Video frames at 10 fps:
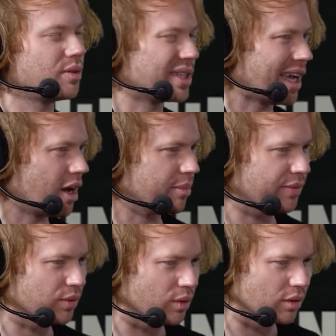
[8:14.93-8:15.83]
There was a guy on my
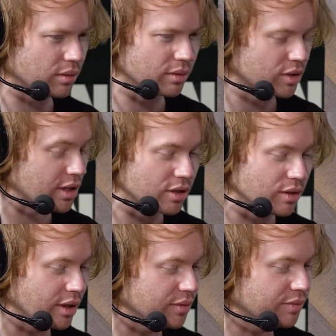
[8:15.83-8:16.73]
floor, strangely,
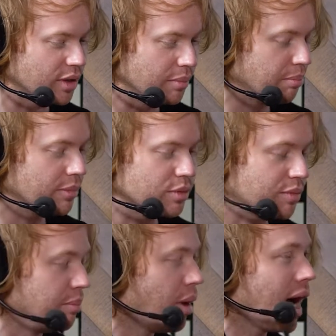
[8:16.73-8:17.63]
who was
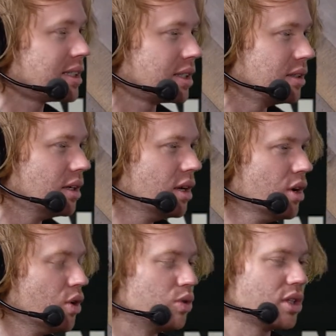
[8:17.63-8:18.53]
from Boston,
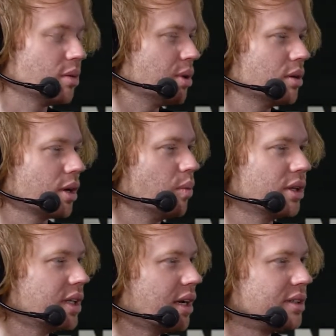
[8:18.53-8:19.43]
who was just a big like
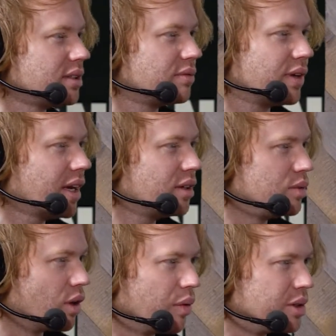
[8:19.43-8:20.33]
Willie Nelson fan, who
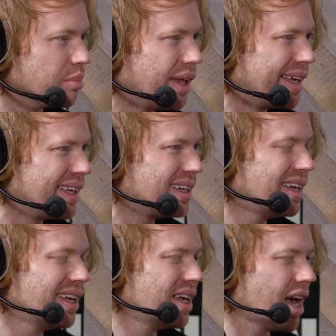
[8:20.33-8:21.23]
was always playing it.
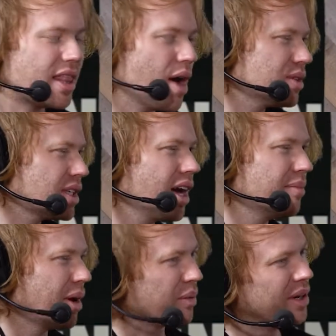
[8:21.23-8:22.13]
And that was kind of
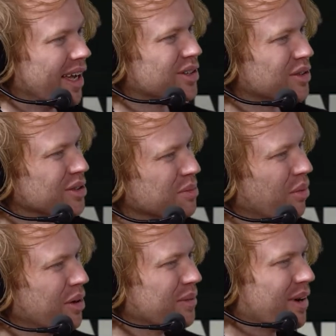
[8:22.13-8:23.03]
my re-entrance
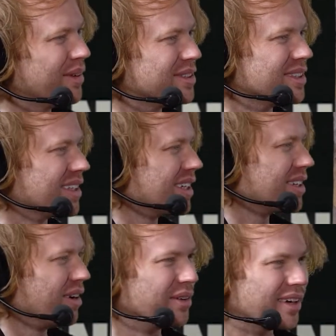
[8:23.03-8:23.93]
point, where I was just
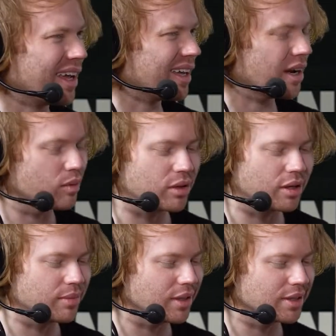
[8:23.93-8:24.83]
like going and hanging out with
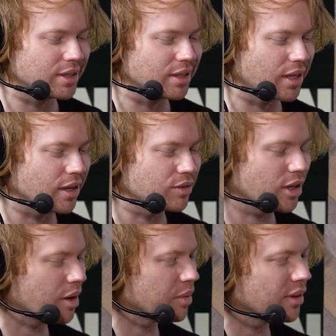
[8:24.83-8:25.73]
him and listening to country.
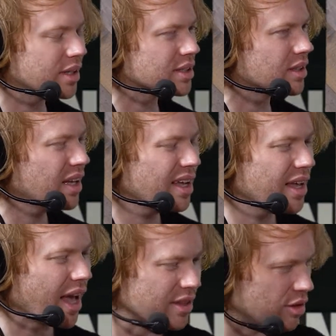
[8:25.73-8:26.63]
And I realized
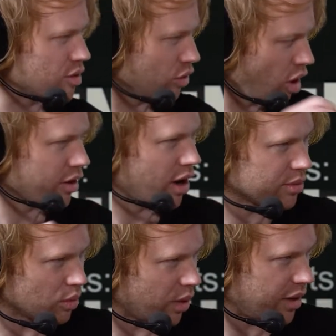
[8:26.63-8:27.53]
the longer I
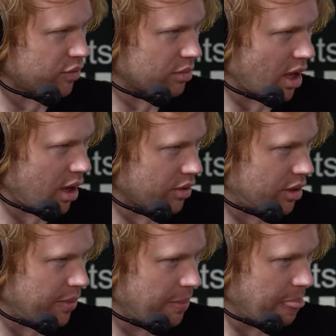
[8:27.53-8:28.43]
was away from
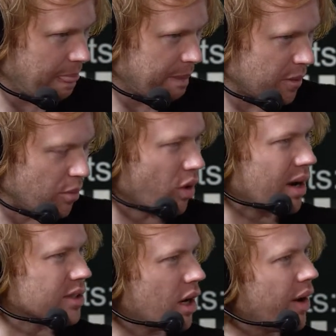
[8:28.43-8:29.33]
Calgary, the more
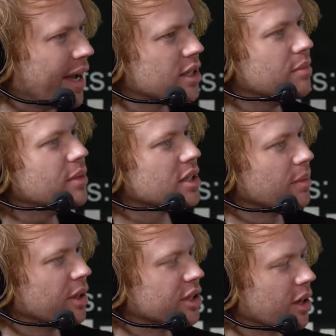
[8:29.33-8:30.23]
I was like, I actually missed a
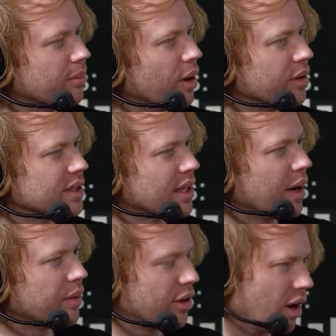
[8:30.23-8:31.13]
bunch of components of
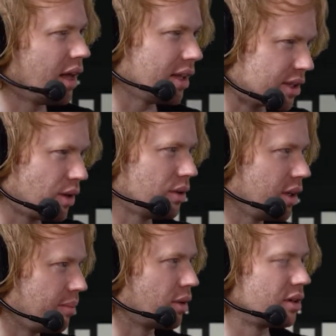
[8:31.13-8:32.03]
that when you're not like
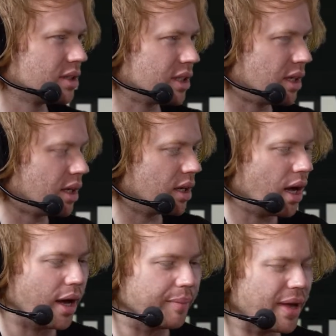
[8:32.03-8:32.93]
totally immersed in it.
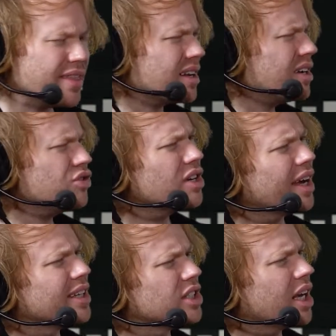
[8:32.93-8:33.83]
And then country
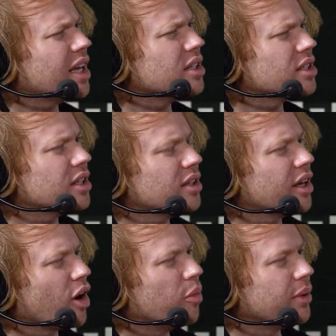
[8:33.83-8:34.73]
kind of changed. It
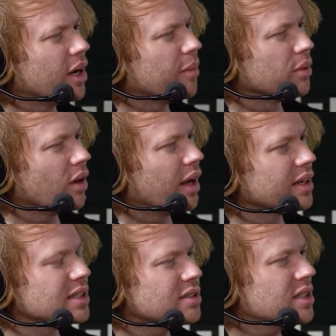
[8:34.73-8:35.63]
like opened up a lot
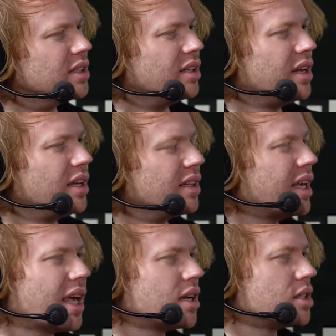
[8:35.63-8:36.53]
because there's still,
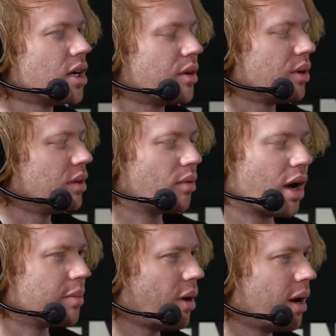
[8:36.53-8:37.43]
like any genre,
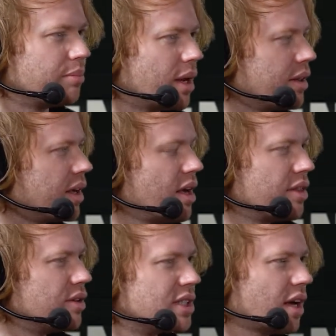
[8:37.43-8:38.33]
rock, pop, anything,
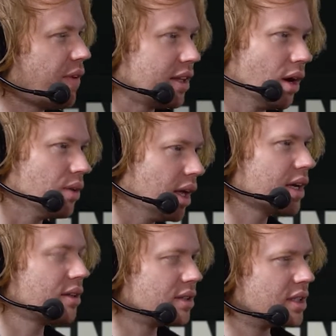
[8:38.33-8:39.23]
there's stuff I don't
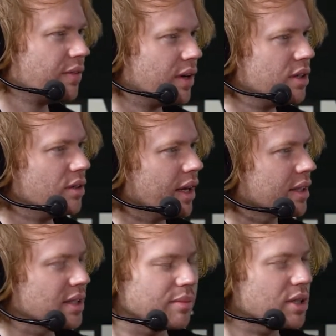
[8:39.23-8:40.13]
like and there's stuff I do
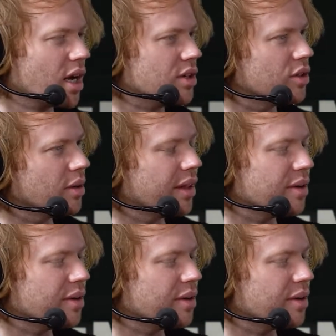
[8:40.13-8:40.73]
like, same as country.